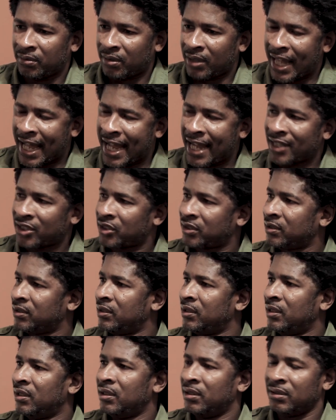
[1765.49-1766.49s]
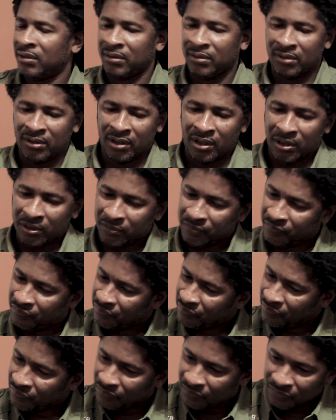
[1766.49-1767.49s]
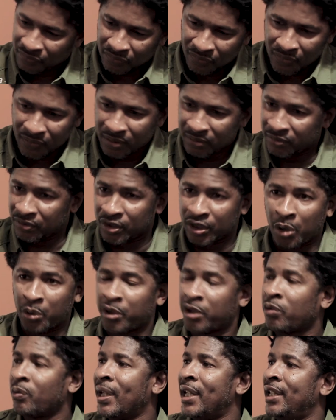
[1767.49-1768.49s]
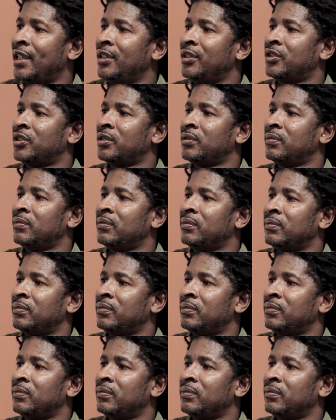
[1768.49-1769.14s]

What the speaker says: lax, you know, go to the range.